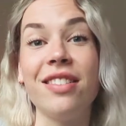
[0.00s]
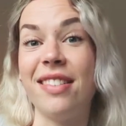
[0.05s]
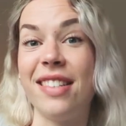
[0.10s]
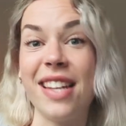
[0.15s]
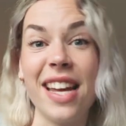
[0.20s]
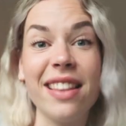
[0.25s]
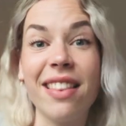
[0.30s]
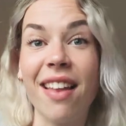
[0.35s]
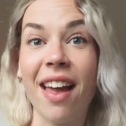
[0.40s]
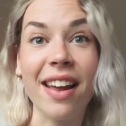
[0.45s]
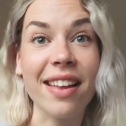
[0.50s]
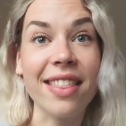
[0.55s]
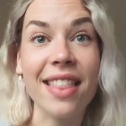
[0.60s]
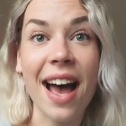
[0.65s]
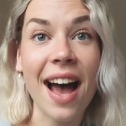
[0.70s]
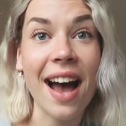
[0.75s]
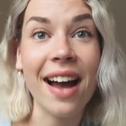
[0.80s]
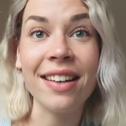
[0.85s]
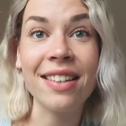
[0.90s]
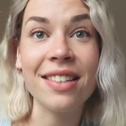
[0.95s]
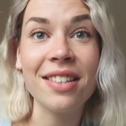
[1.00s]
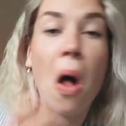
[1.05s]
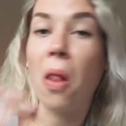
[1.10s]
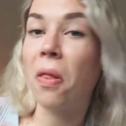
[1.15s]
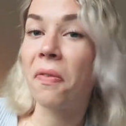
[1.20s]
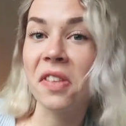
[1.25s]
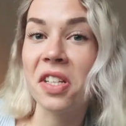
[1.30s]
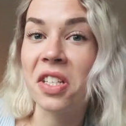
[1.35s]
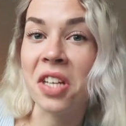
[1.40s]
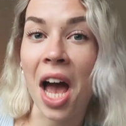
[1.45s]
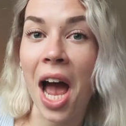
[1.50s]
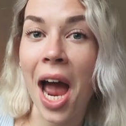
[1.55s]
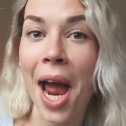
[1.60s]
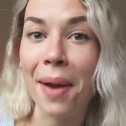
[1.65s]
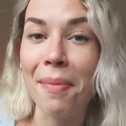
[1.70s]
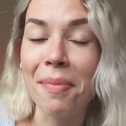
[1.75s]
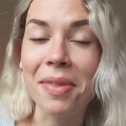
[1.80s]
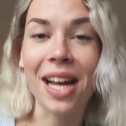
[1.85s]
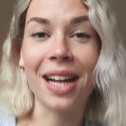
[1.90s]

date like that all of the time.